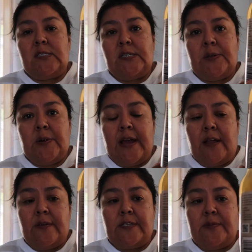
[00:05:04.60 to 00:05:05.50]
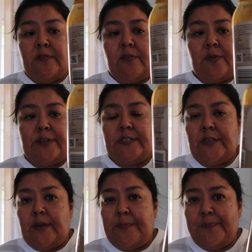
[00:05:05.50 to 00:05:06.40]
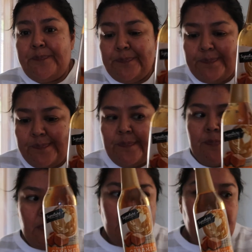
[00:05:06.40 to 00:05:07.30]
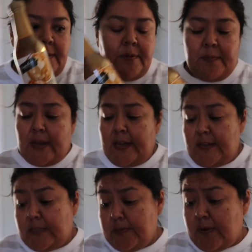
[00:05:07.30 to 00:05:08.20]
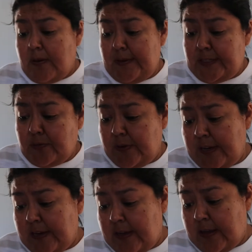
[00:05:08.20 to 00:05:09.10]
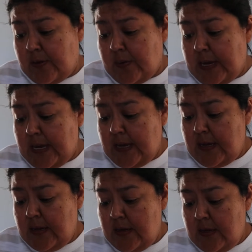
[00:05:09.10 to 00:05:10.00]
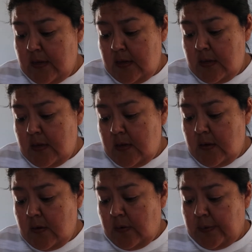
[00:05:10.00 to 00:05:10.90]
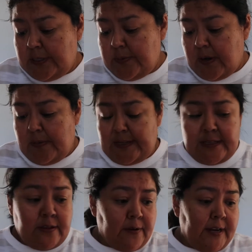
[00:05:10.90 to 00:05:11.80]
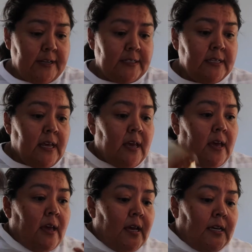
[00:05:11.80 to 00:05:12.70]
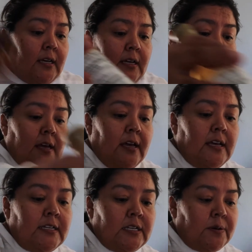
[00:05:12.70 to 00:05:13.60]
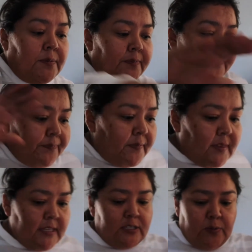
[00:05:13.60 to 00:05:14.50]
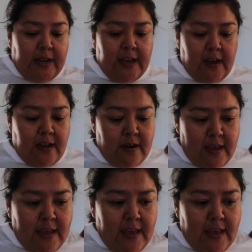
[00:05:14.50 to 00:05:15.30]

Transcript: is zero calories but of course um, keep in mind it's probably sweetened another way which probably isn't the greatest so this is what I got